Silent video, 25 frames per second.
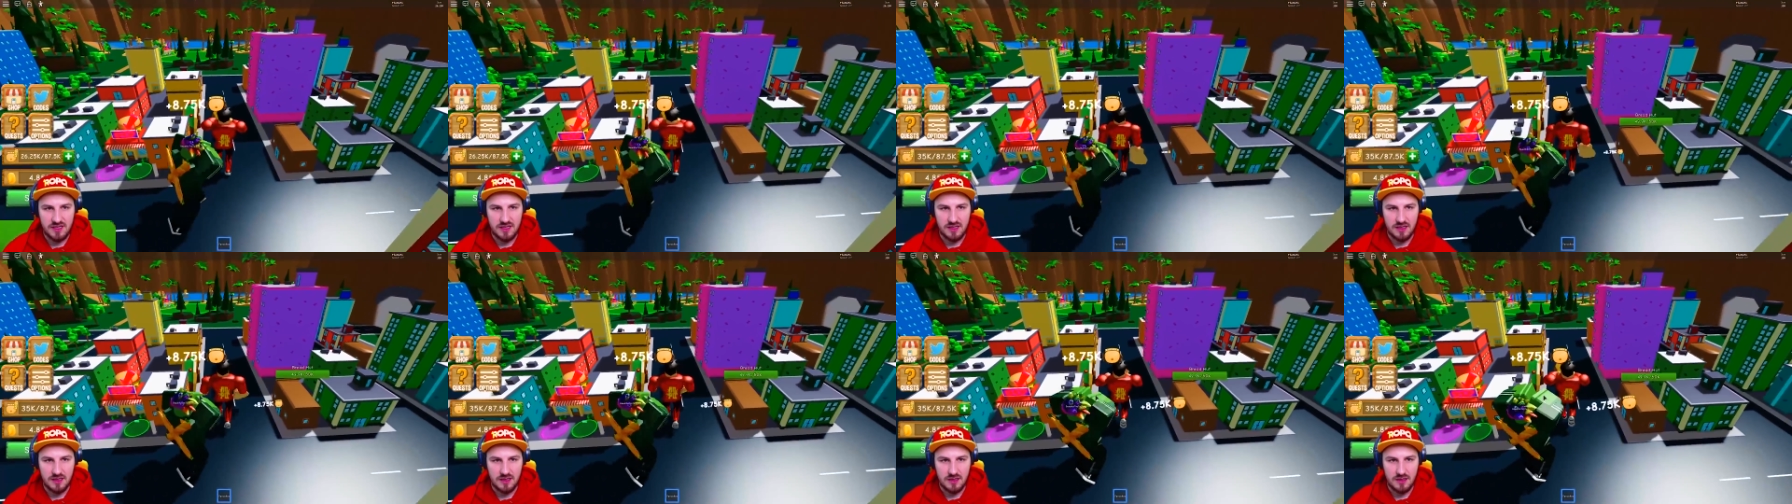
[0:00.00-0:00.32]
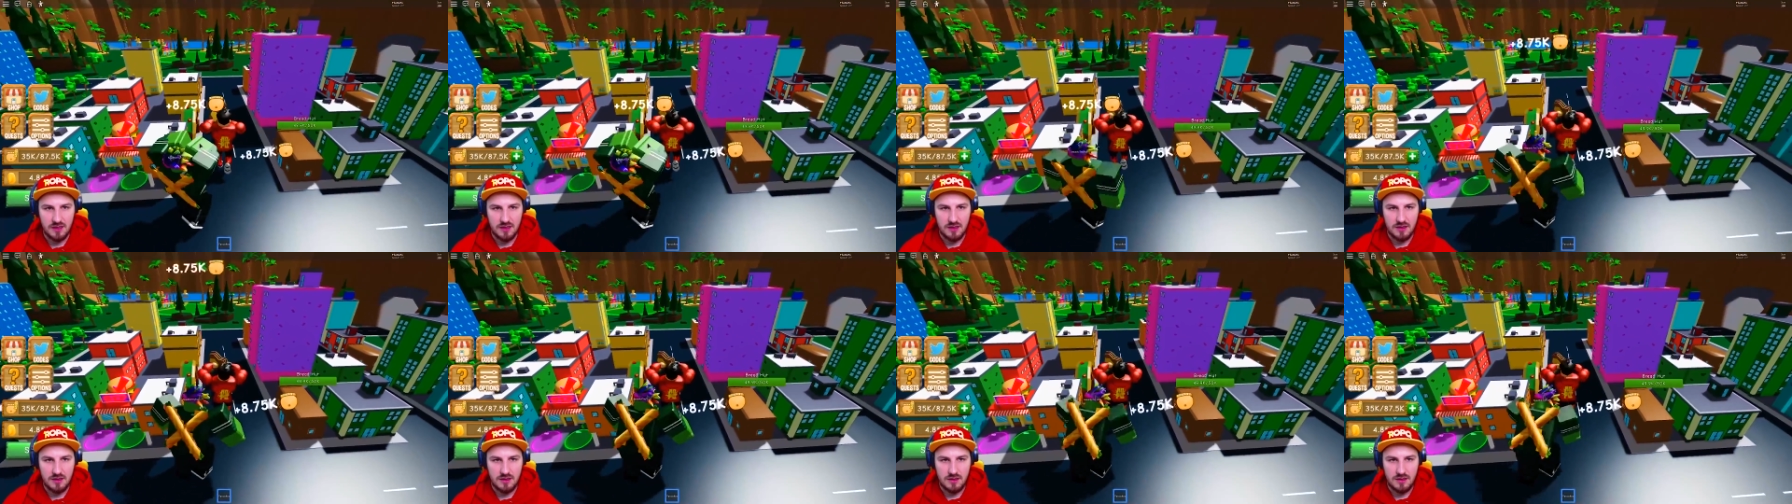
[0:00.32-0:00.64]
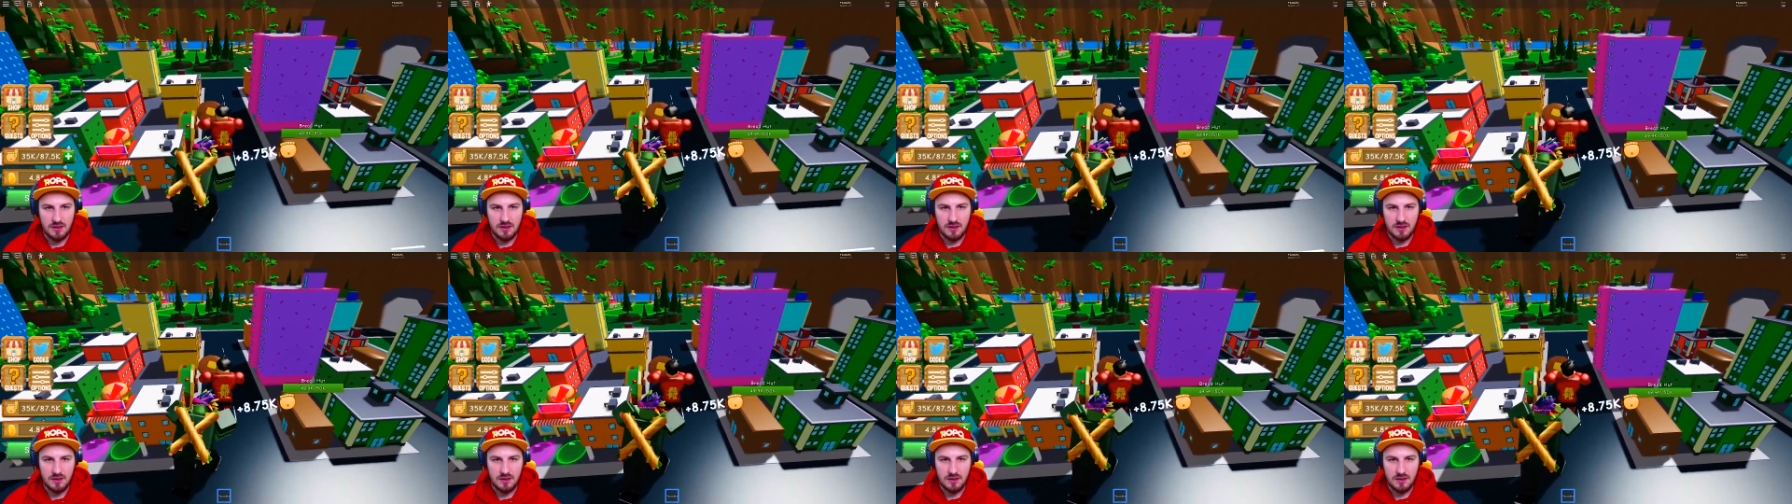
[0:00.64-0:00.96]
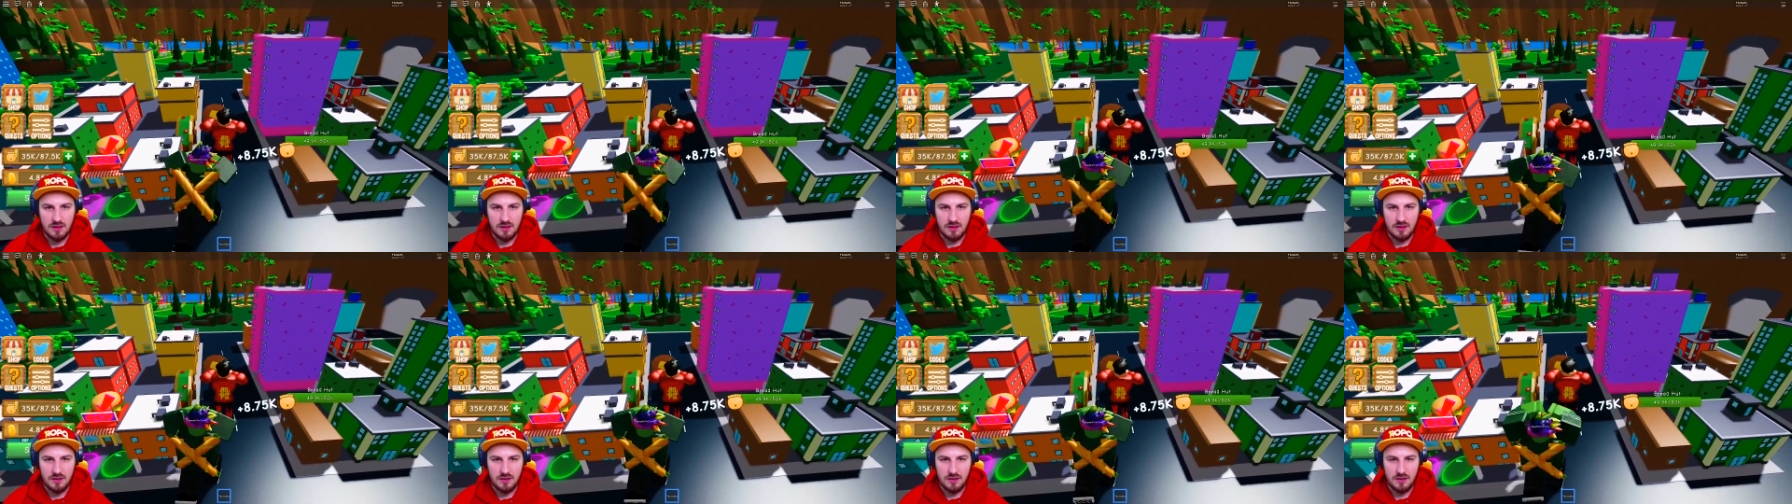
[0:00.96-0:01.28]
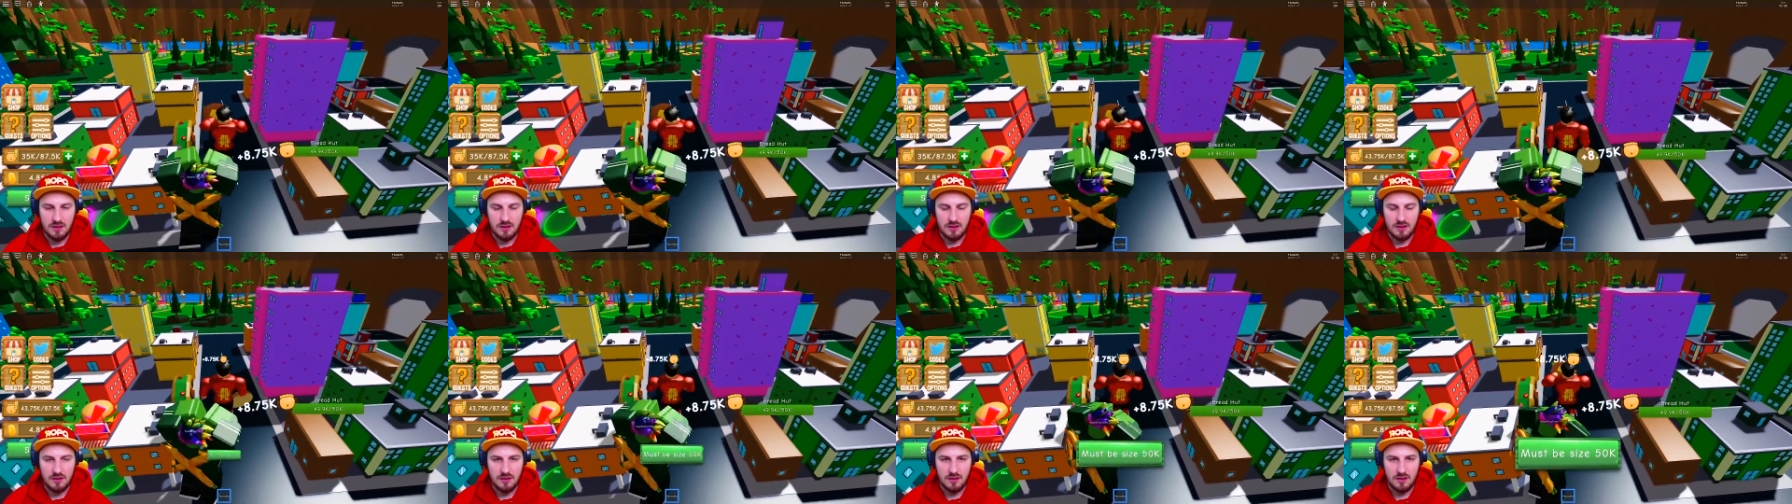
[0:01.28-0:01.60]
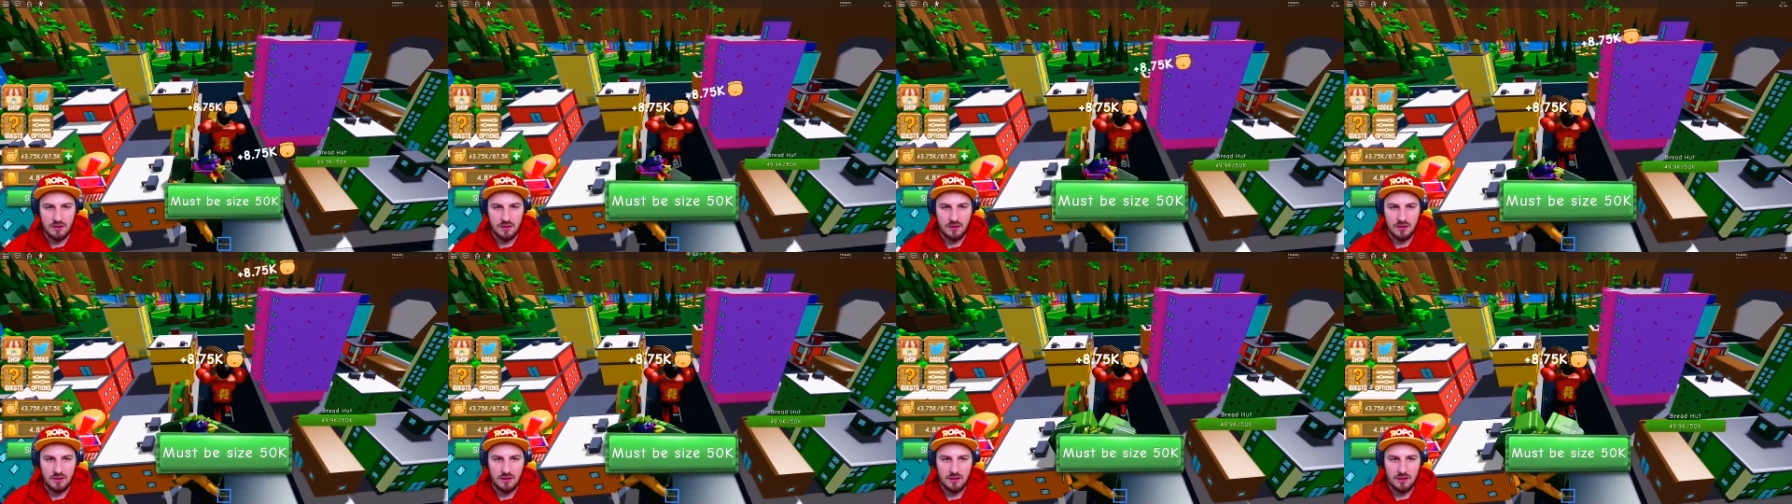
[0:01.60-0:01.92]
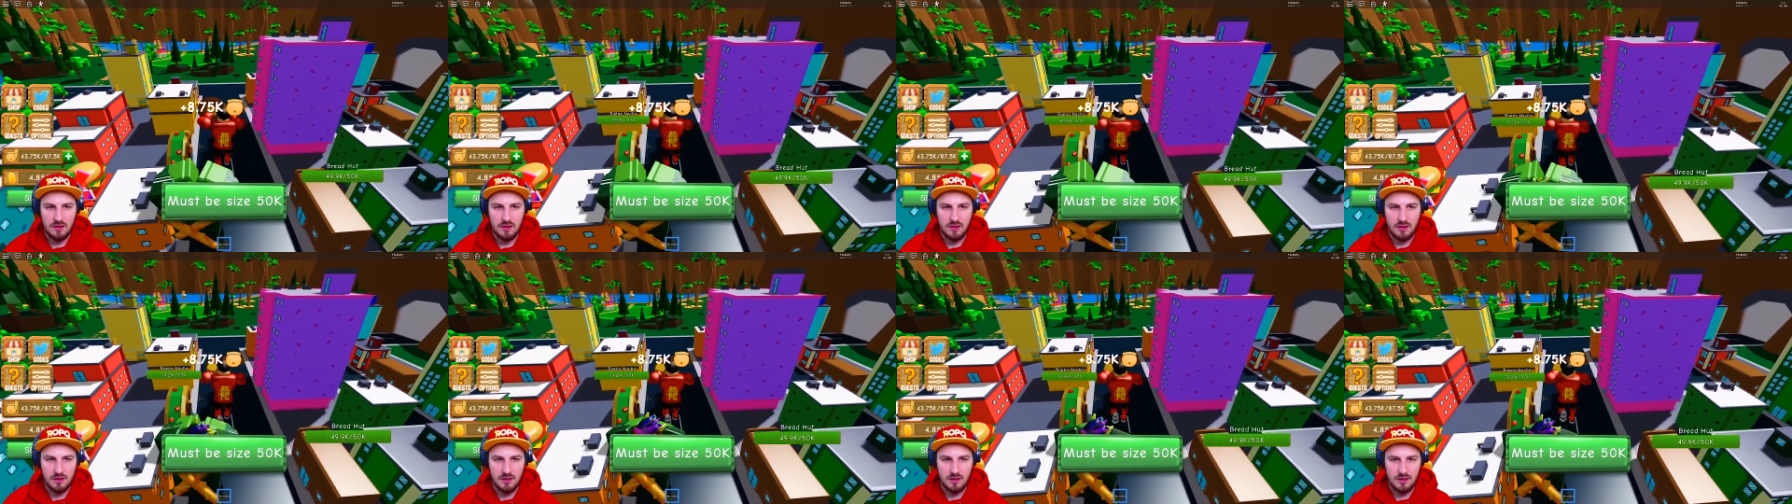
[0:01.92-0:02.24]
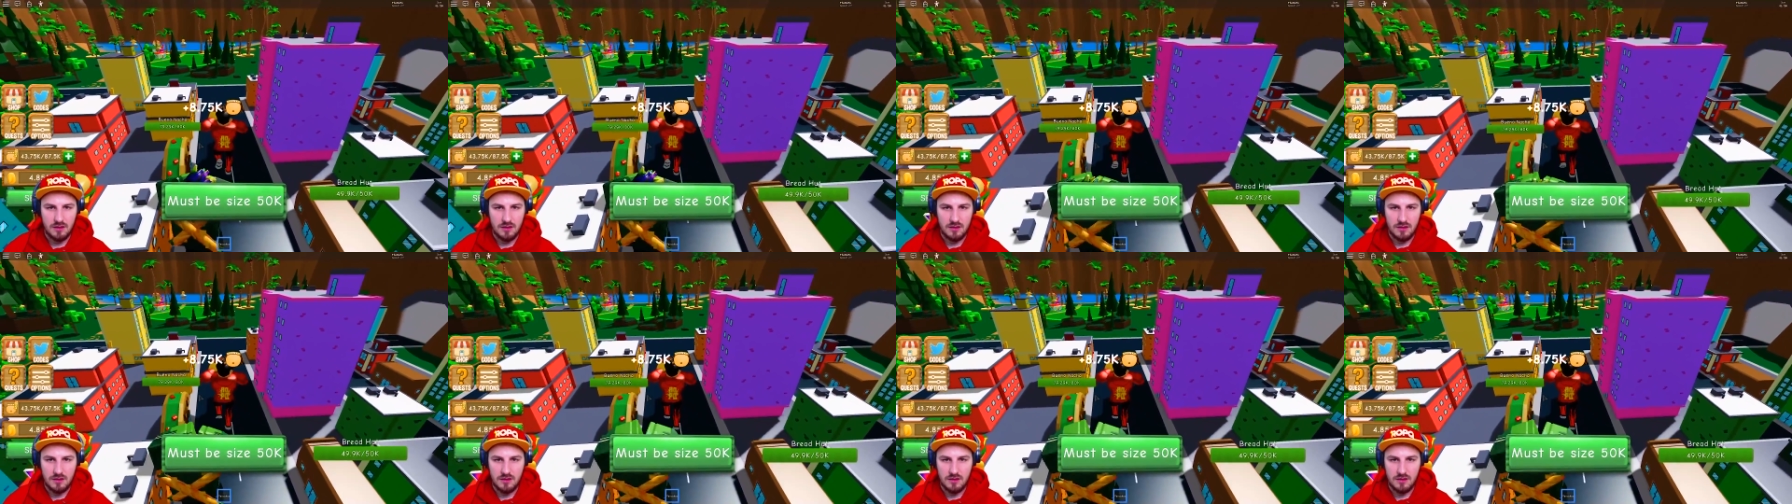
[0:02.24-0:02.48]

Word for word: here. Yeah, I'm so excited.